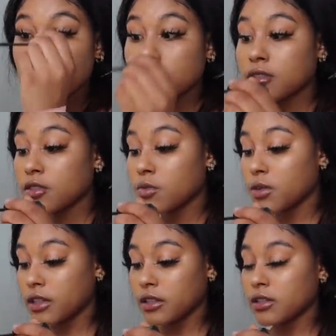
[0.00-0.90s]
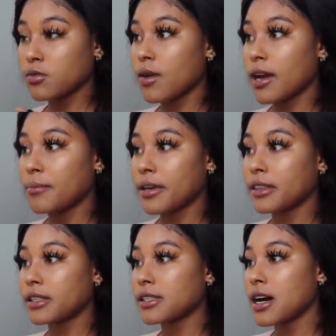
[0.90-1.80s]
Just do one little swipe
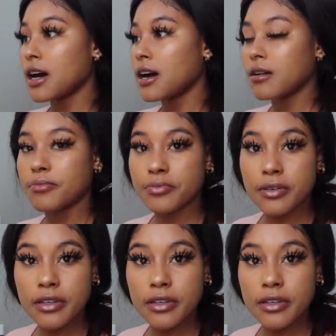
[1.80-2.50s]
at the top.